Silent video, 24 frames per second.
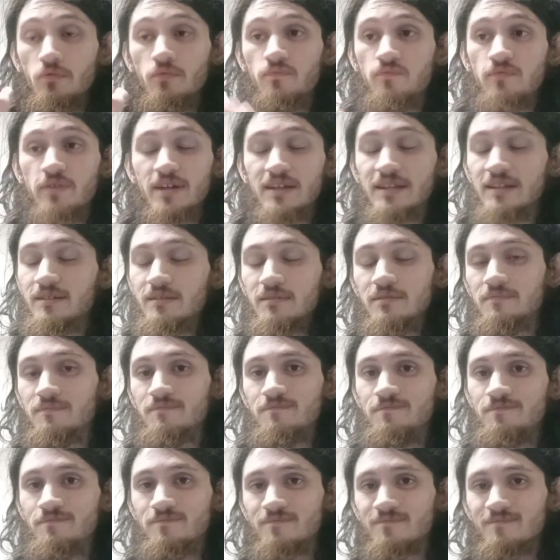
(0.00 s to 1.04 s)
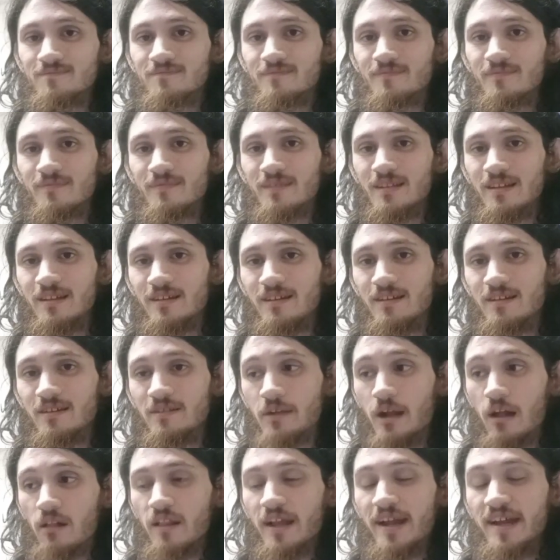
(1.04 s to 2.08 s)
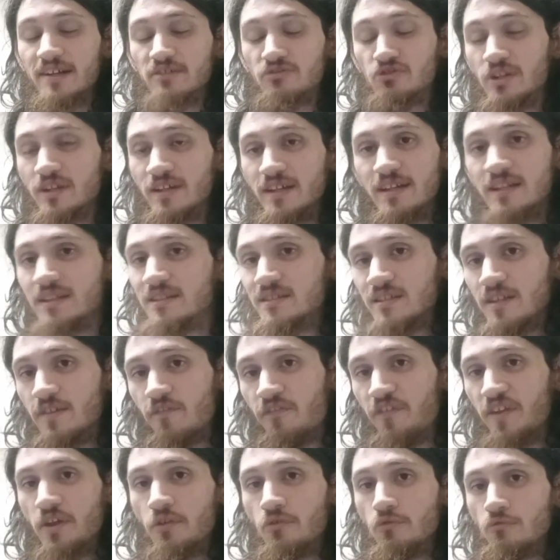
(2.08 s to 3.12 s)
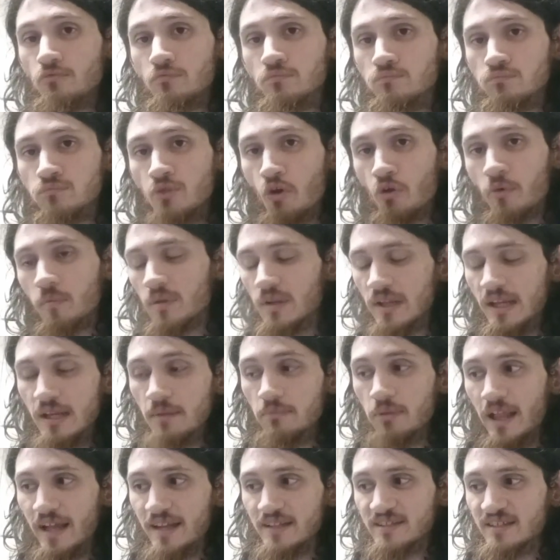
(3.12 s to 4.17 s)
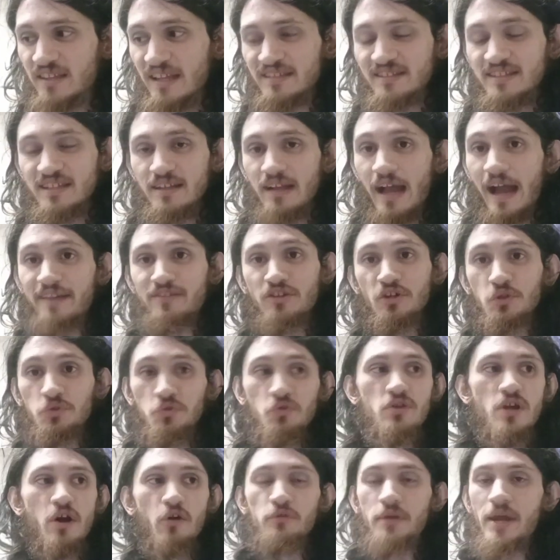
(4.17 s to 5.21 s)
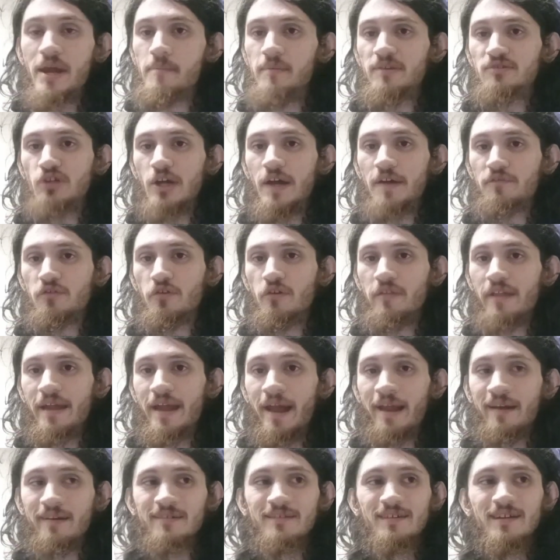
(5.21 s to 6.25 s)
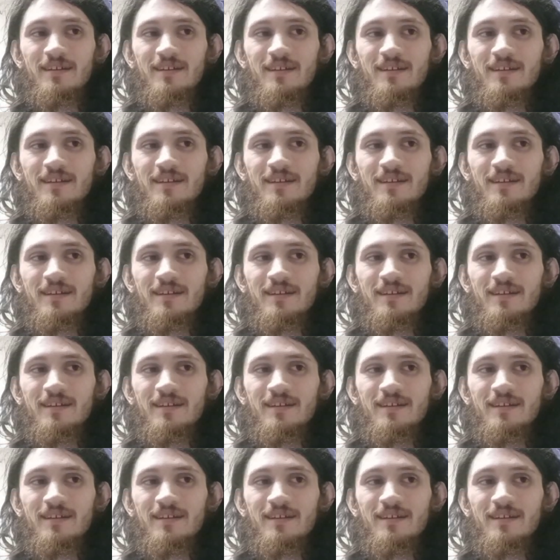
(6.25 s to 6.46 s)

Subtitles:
fucking clashes, a few normal key blasts. That's it. I took no damage after that.